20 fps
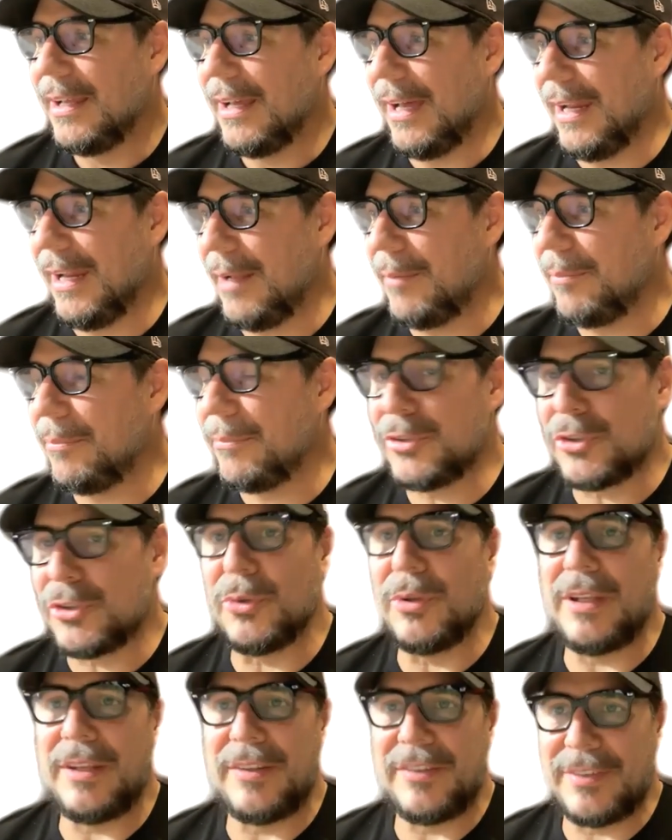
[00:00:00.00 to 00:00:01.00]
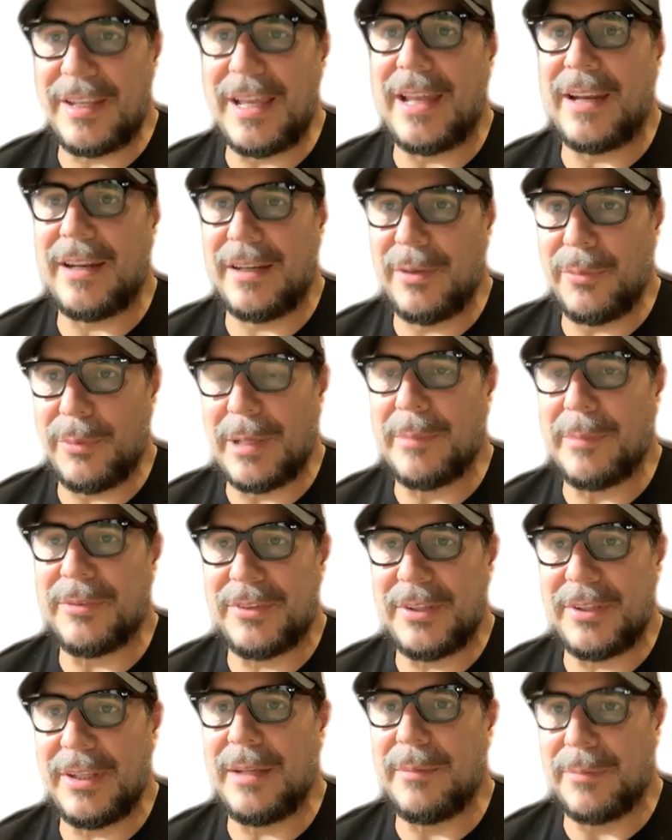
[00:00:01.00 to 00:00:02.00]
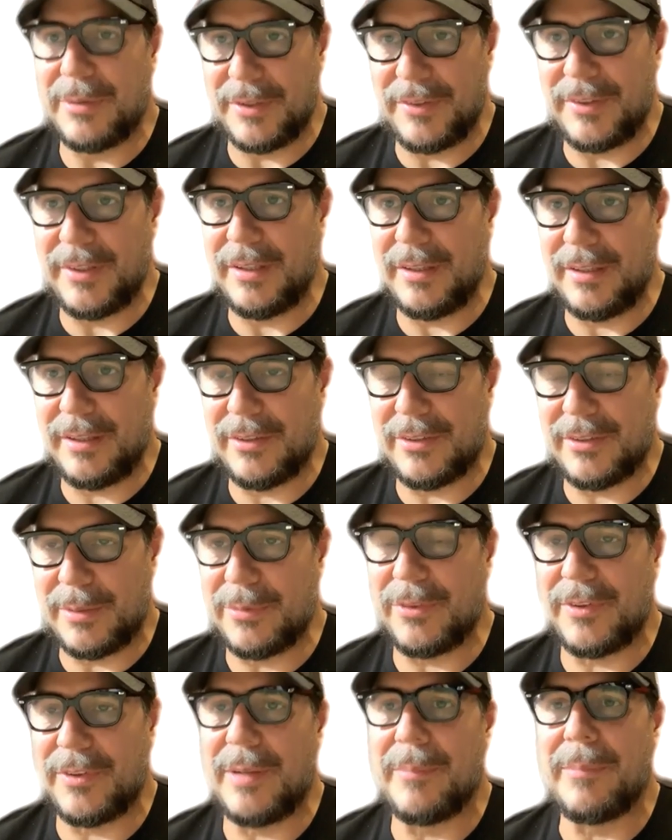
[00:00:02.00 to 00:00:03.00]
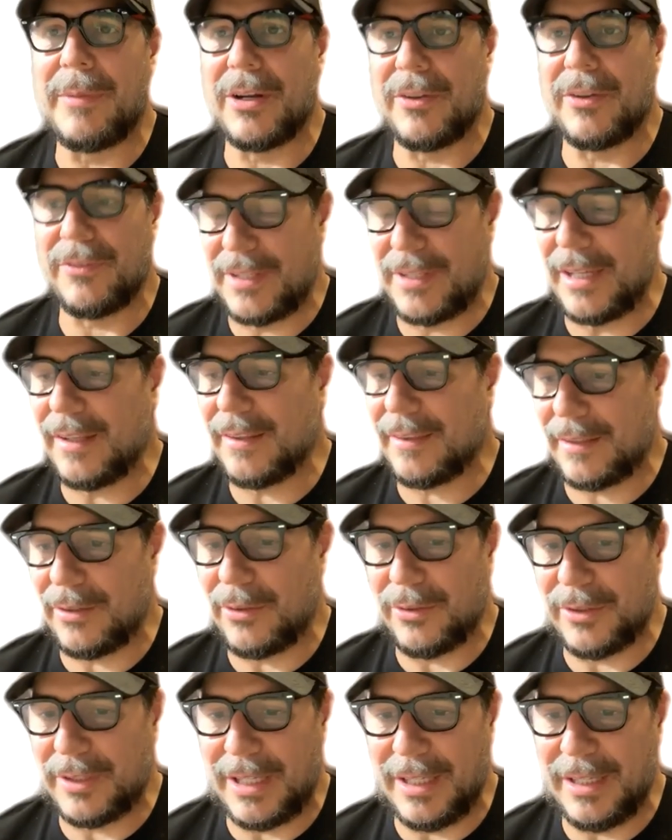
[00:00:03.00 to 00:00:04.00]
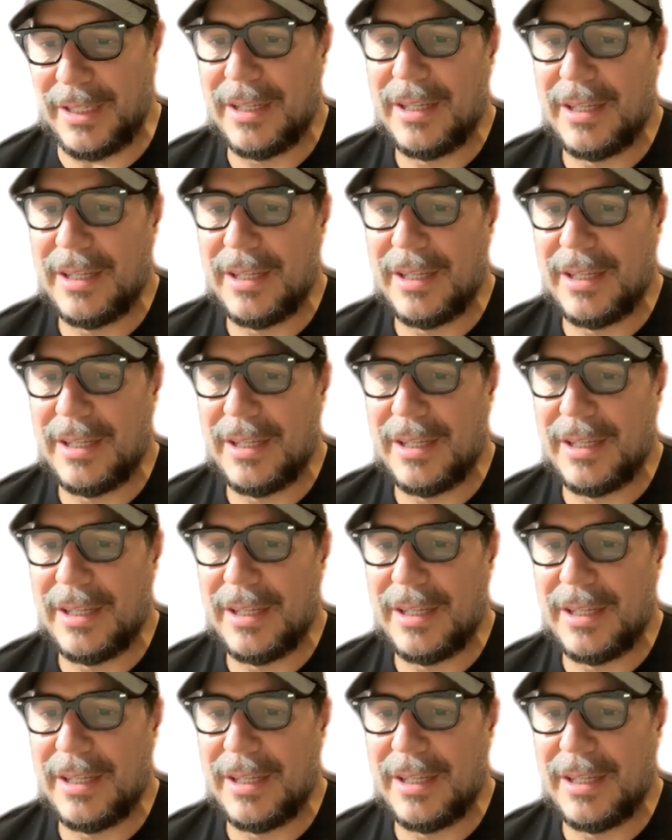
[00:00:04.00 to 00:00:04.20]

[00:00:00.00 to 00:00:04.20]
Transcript: I'm truly saddened what I'm seeing in Brazil in terms of the amount of death and all that.